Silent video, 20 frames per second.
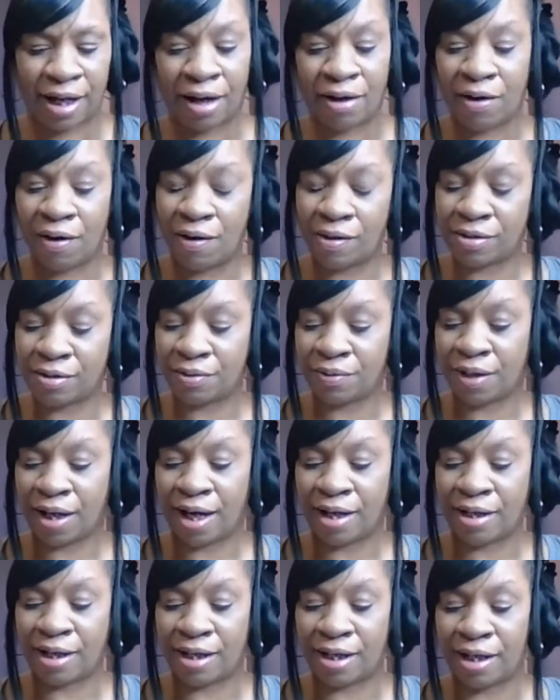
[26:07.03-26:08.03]
I also
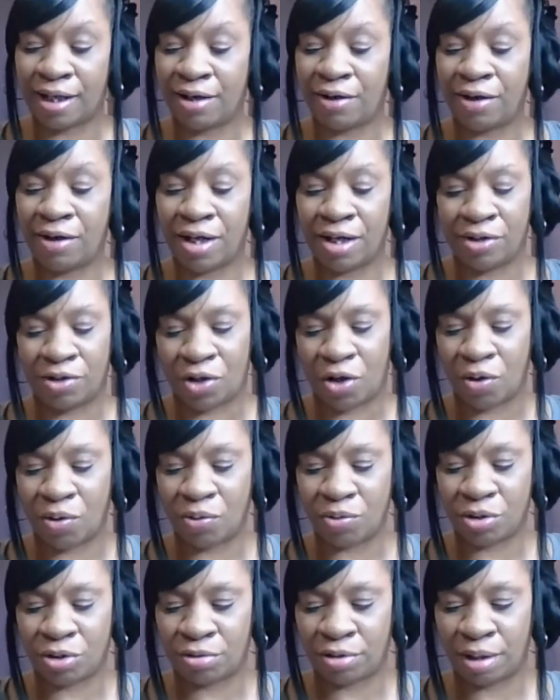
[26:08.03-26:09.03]
got ear and
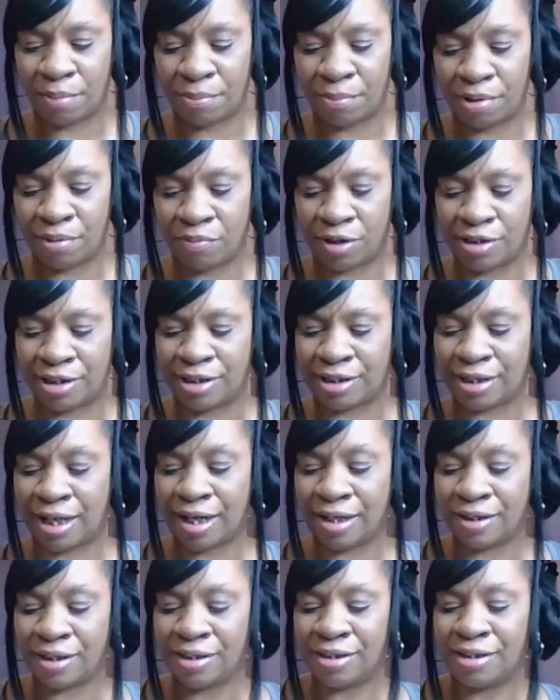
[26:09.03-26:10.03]
nose trimmer with
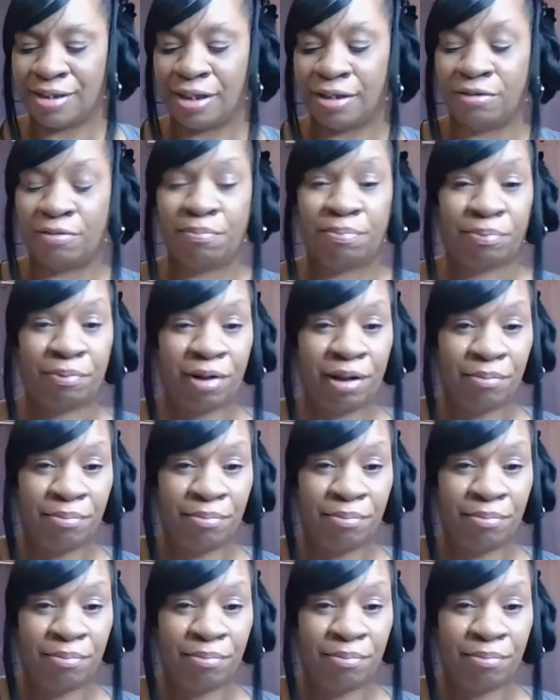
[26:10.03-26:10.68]
stainless steel